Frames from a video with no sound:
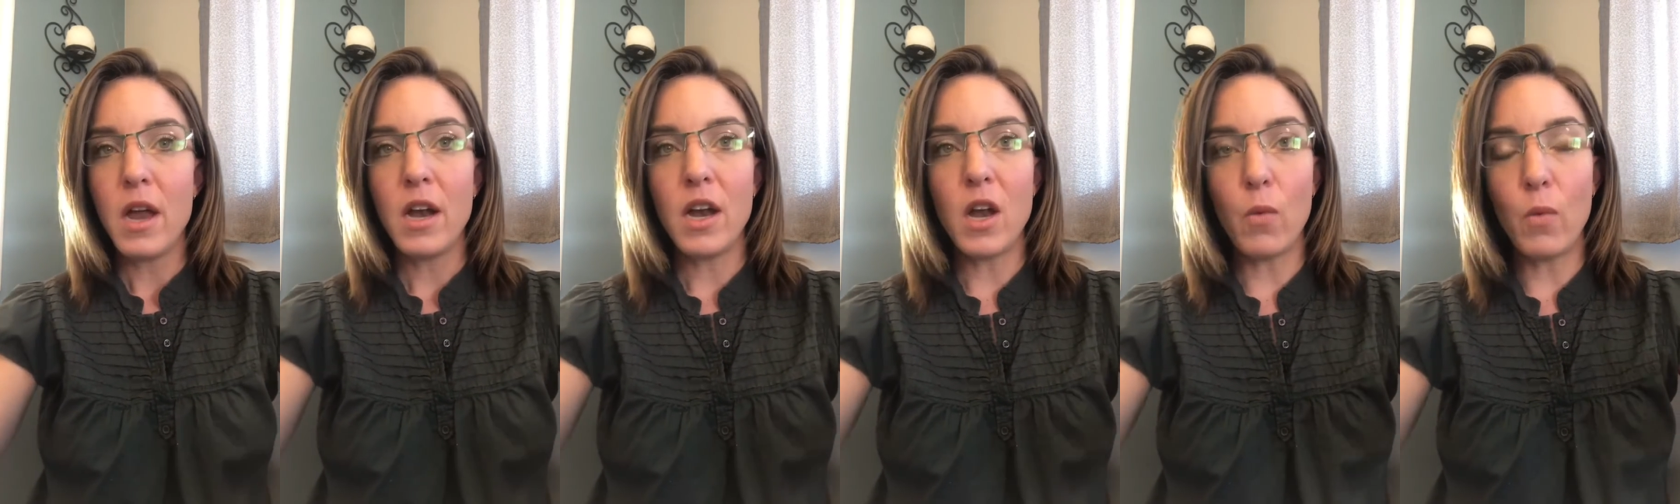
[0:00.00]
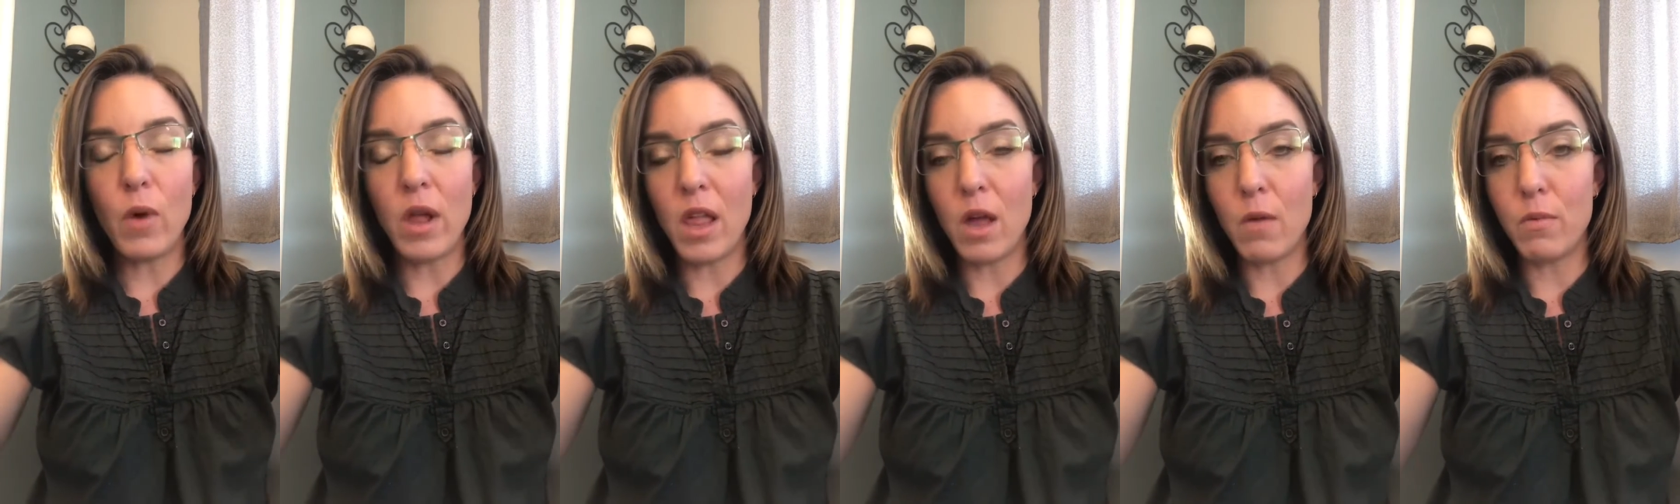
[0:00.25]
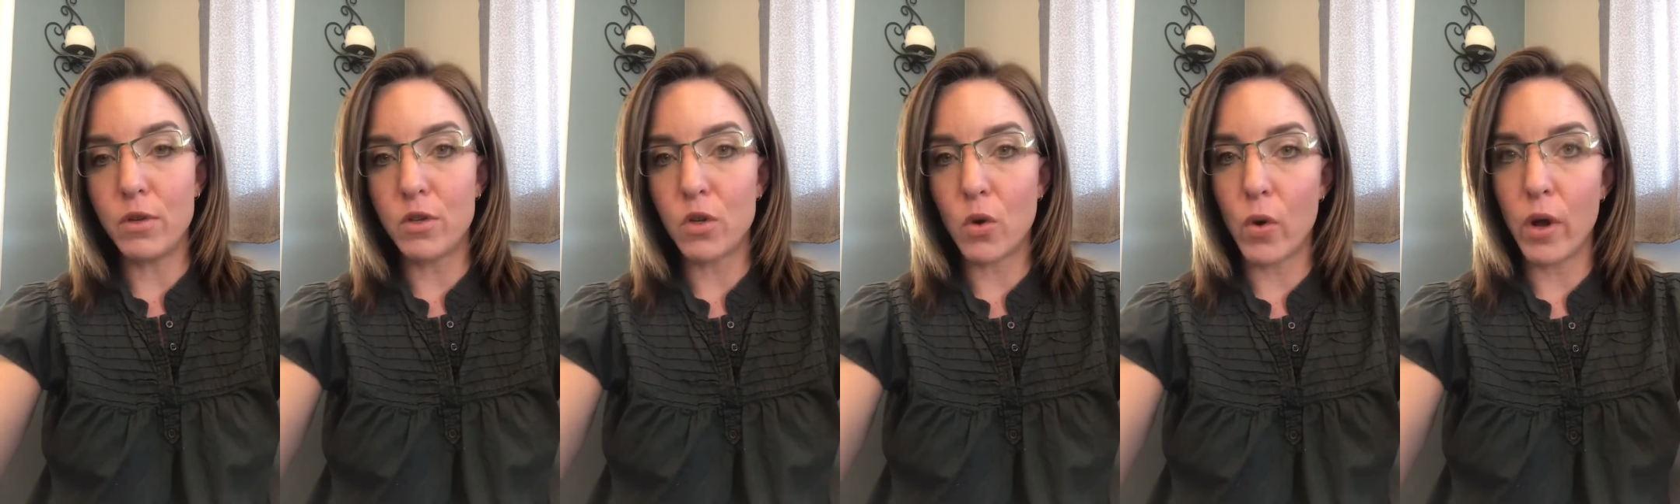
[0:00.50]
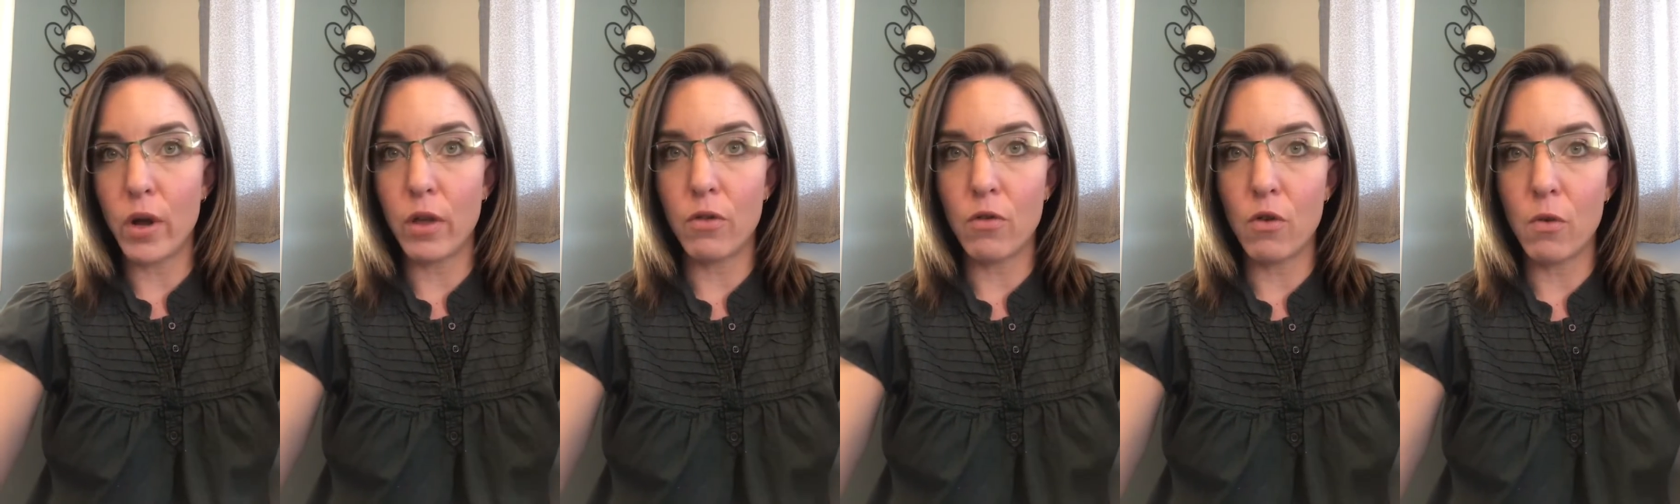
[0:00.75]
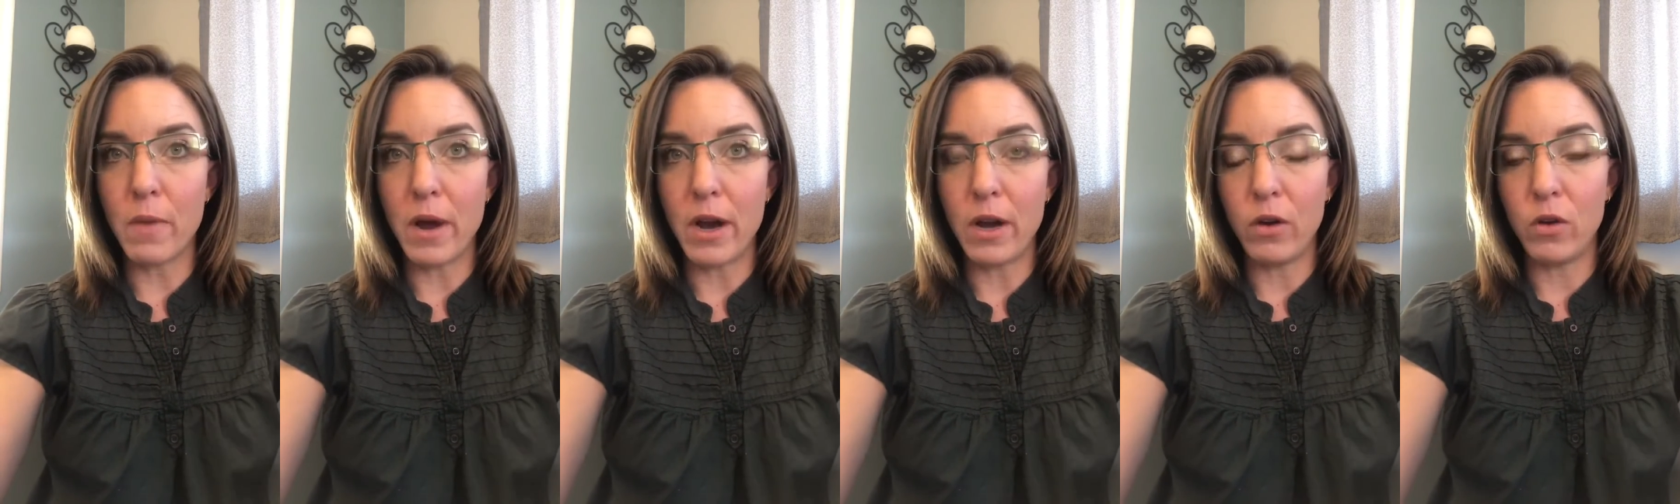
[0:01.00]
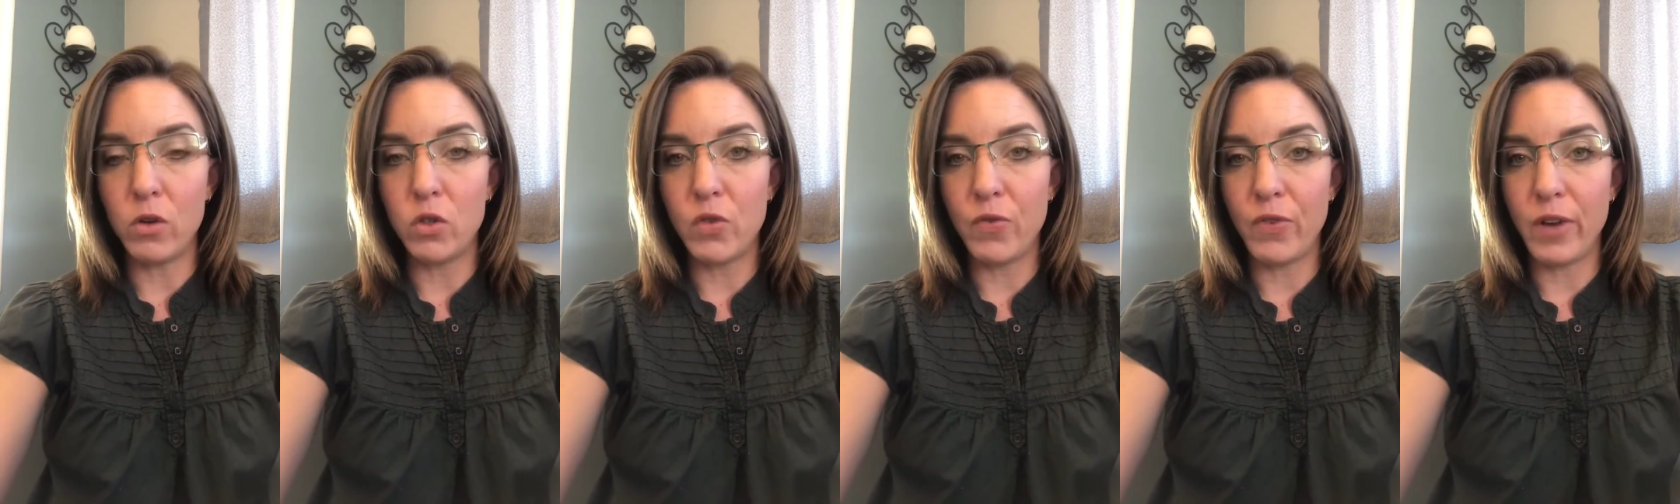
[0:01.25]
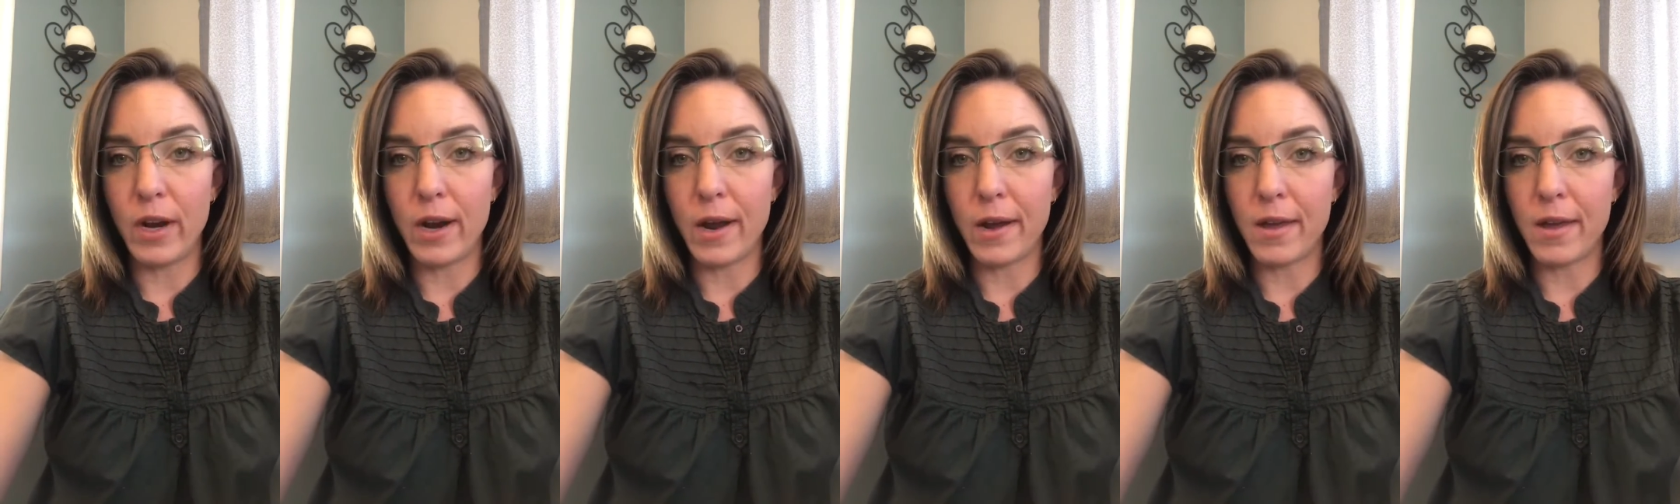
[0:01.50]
Now, while I was going through my newsfeed, I